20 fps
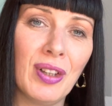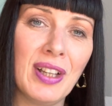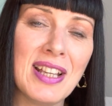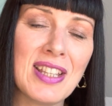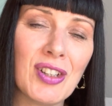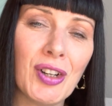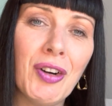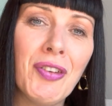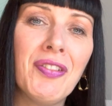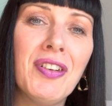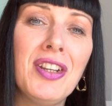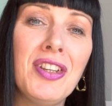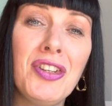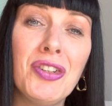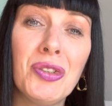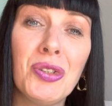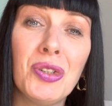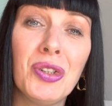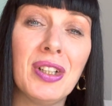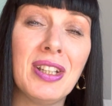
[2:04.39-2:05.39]
is often
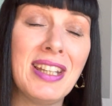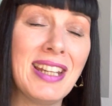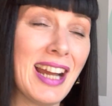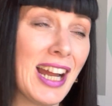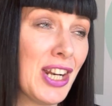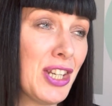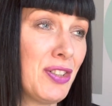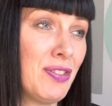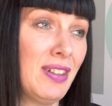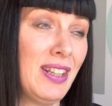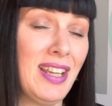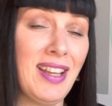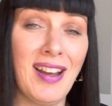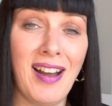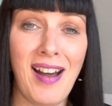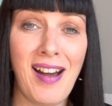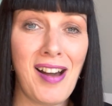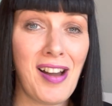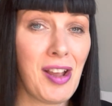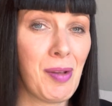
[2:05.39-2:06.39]
you're naturally a
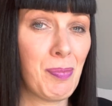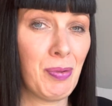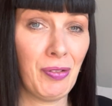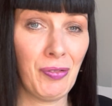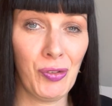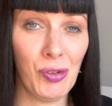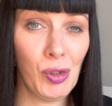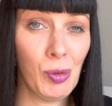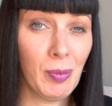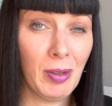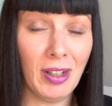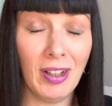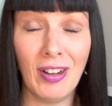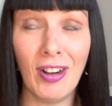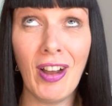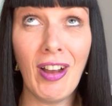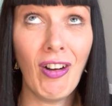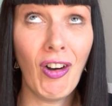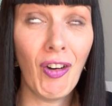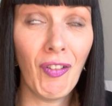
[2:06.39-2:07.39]
high performer,
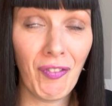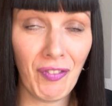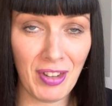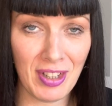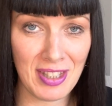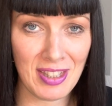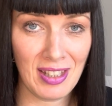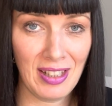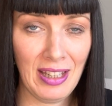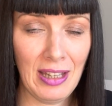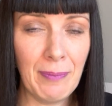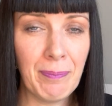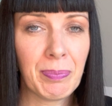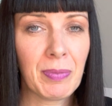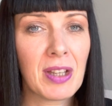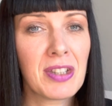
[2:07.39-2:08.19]
obviously.